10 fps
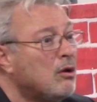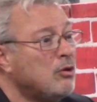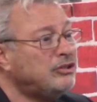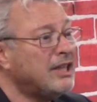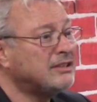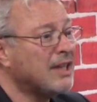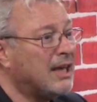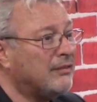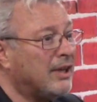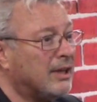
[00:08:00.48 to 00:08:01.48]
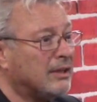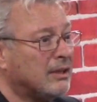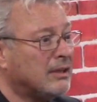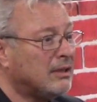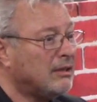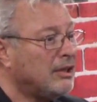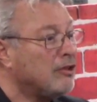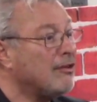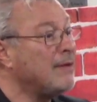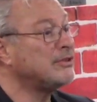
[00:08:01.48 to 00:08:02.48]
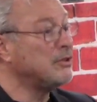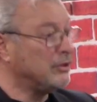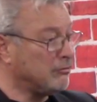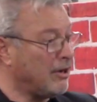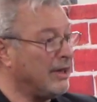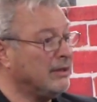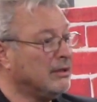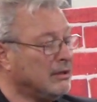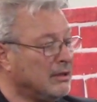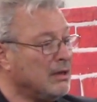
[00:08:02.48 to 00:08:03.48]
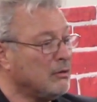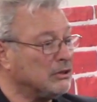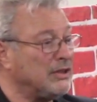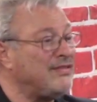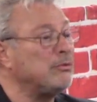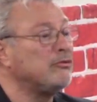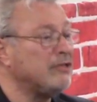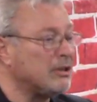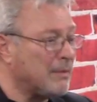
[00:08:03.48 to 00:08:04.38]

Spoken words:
Who said sleight of hand? You're absolutely right. Because if it were real